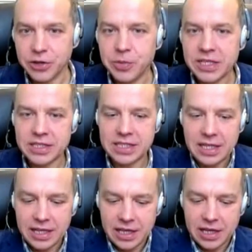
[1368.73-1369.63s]
It
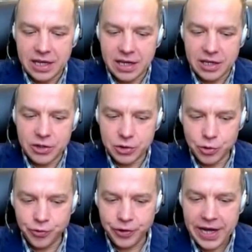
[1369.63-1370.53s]
means uh,
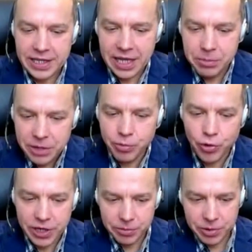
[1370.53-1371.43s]
to, to find a
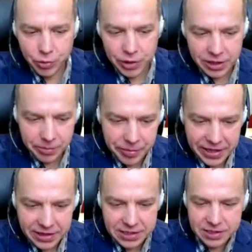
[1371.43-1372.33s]
midpoint between
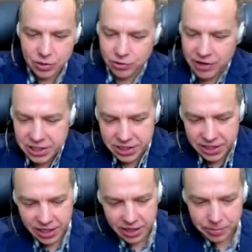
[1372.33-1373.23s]
dependence on Russia